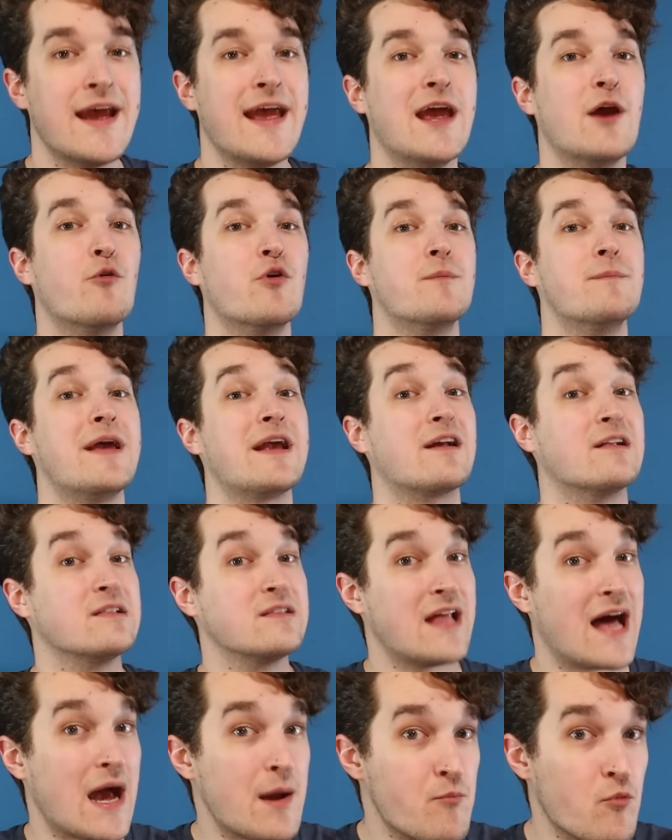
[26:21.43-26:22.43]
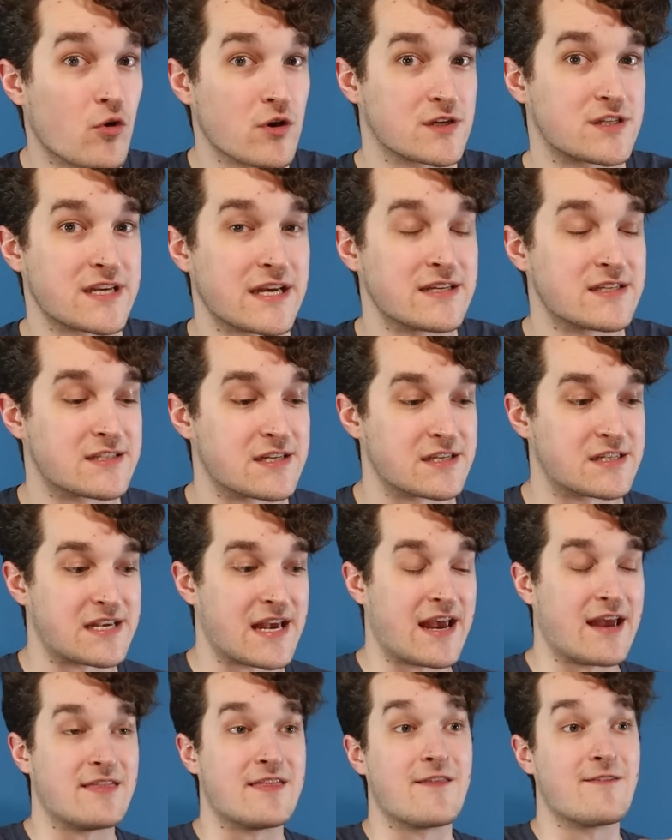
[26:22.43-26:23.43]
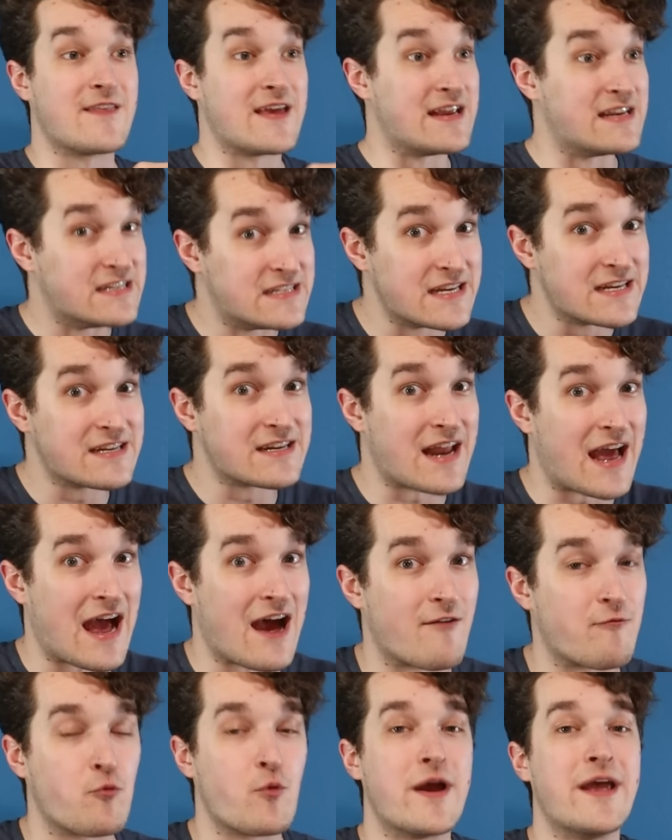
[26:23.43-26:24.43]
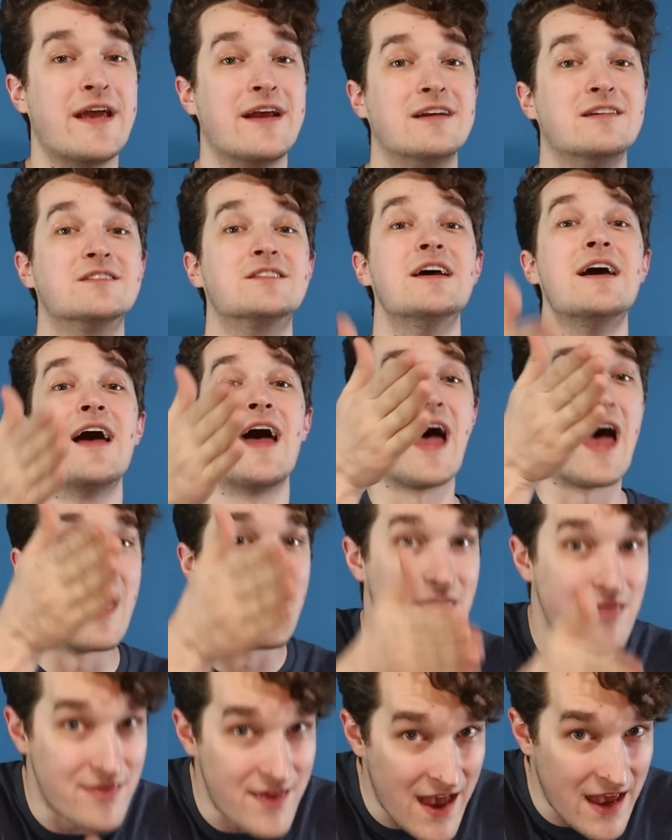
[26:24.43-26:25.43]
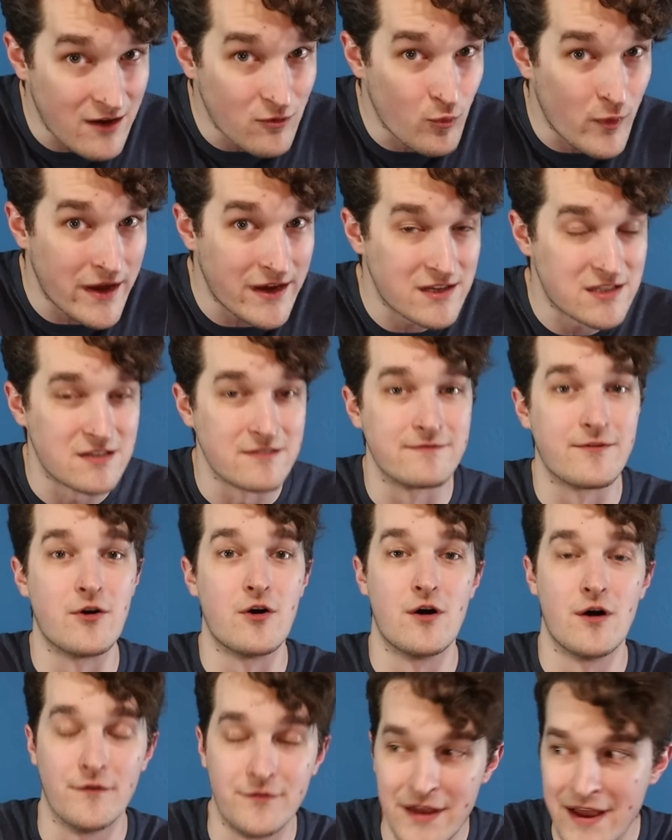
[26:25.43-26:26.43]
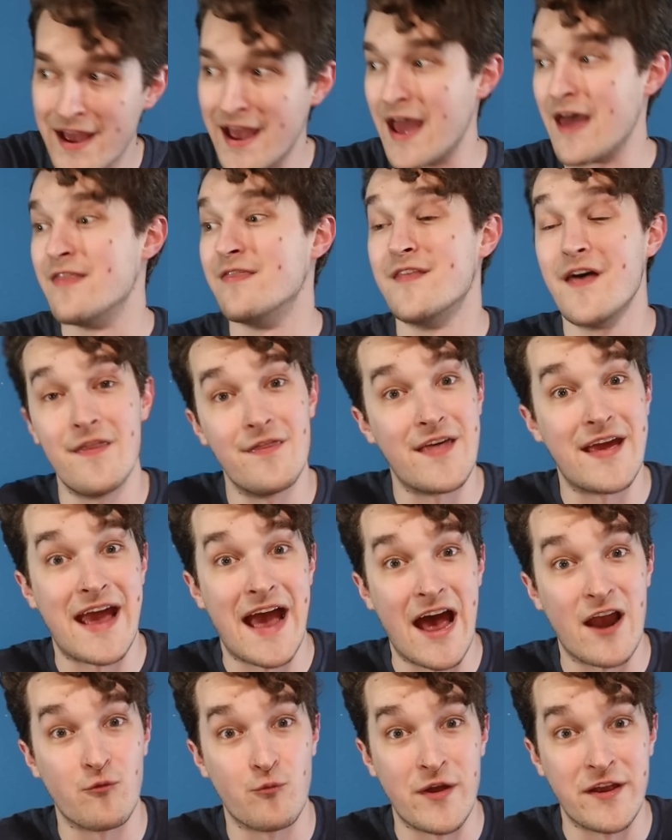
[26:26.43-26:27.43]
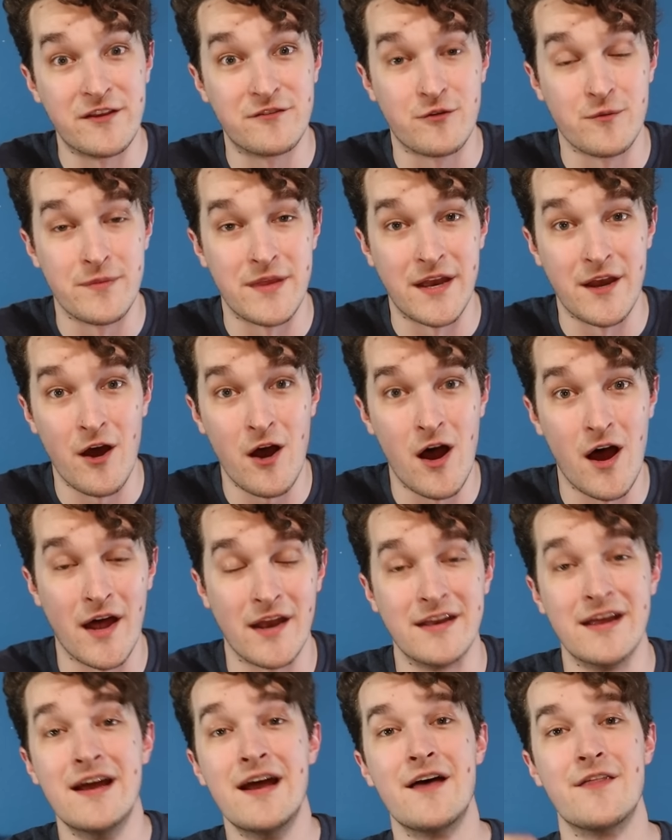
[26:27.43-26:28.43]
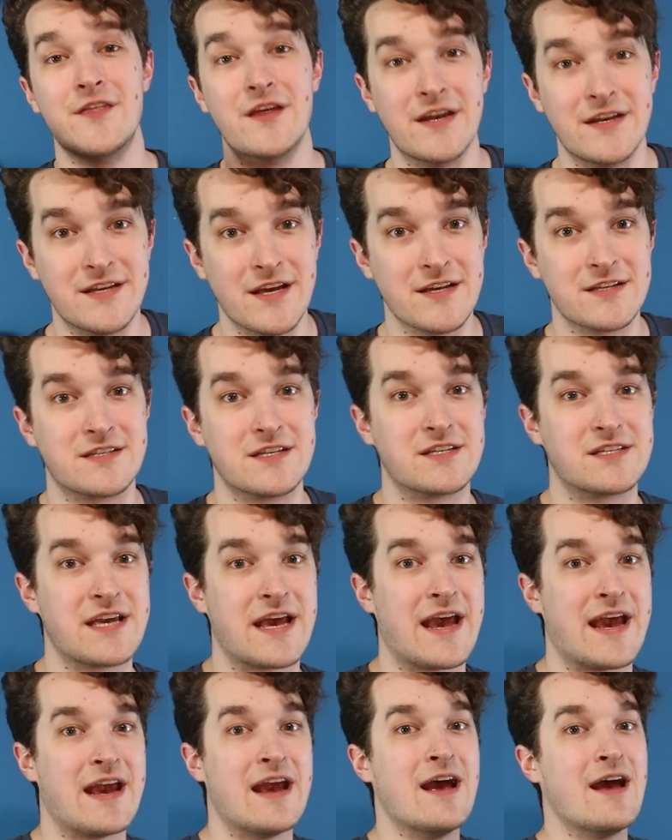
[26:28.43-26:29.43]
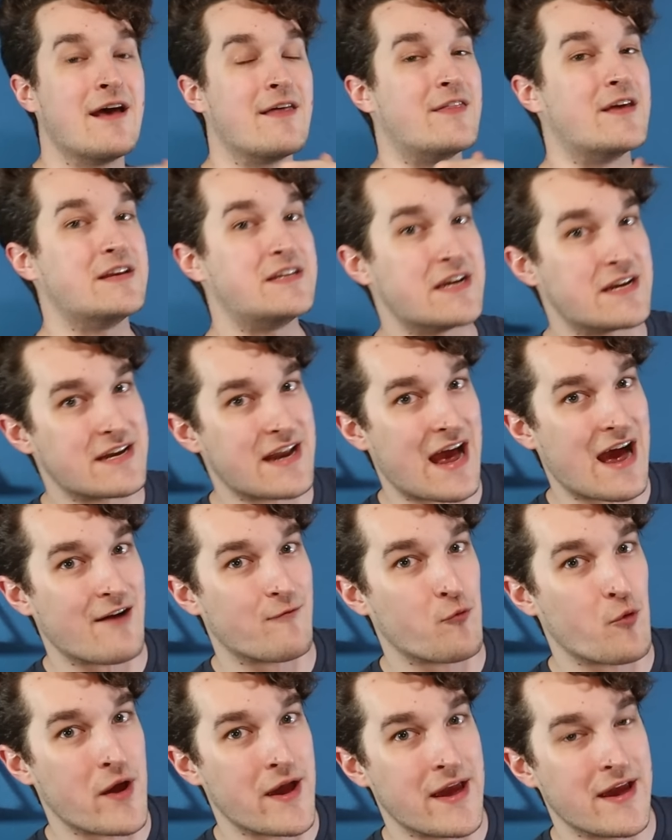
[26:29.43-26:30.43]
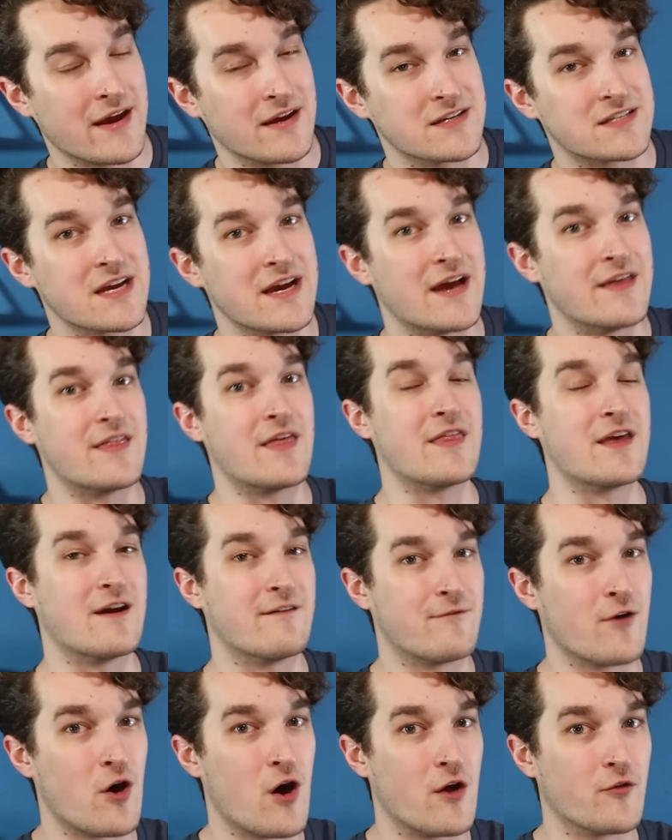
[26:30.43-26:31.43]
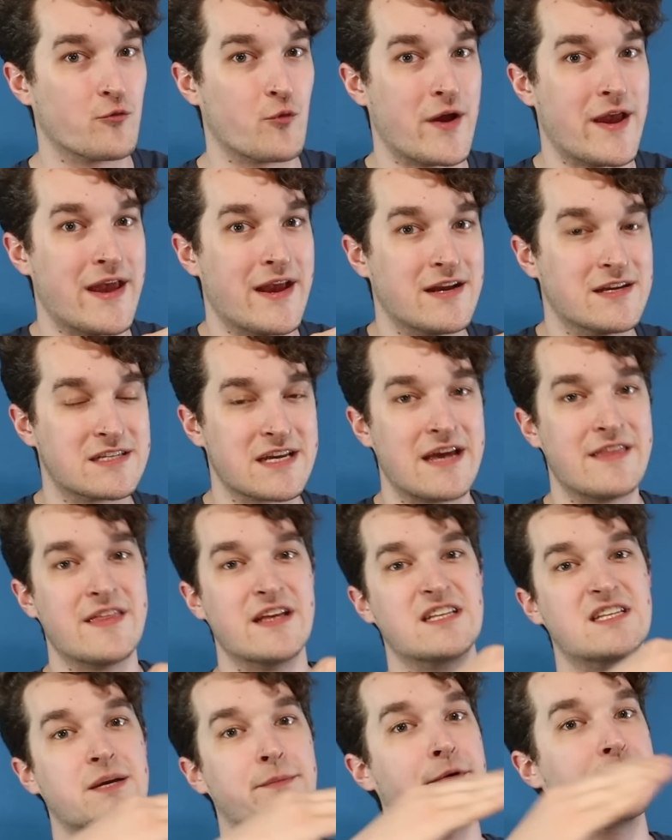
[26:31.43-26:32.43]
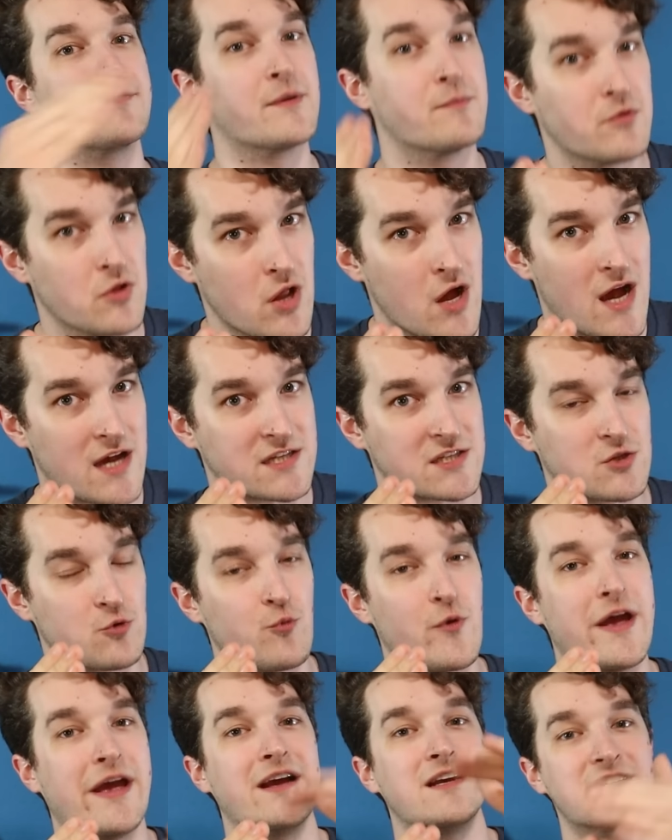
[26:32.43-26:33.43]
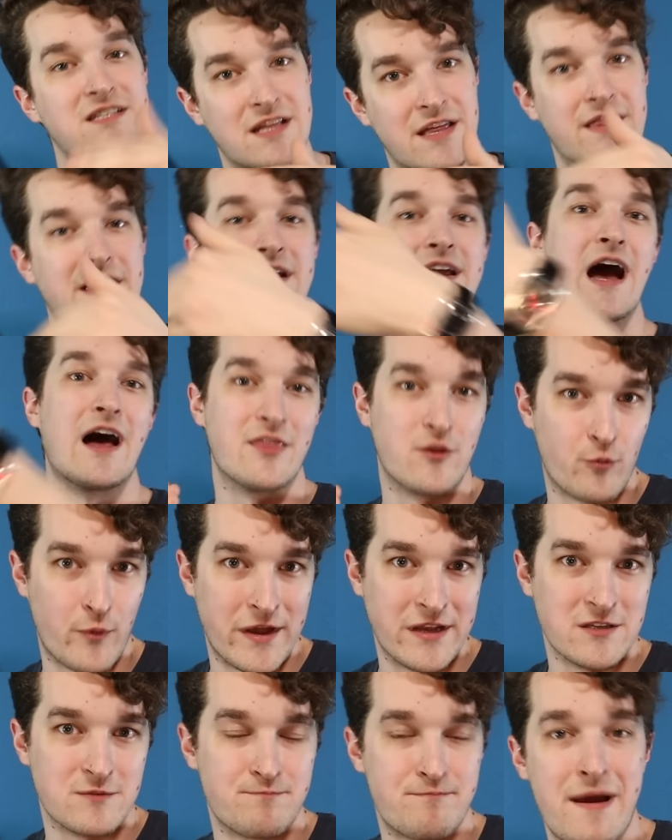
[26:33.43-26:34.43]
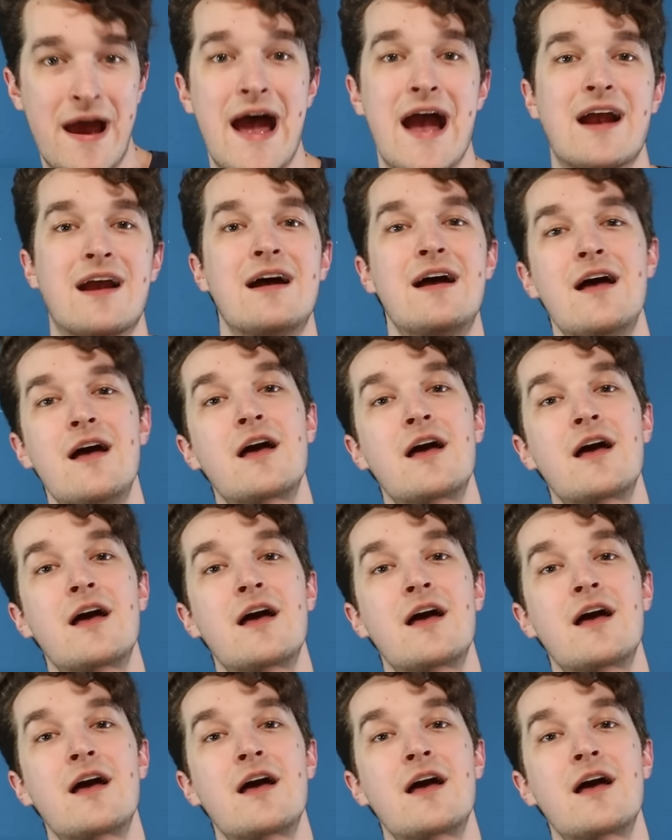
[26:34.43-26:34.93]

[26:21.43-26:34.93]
it would make a lot more sense to say that they didn't have wings and then wings evolved and then they had wings from then on than it does to say they didn't have wings and then they evolved wings and then some of them lost the wings and then they got the wings back.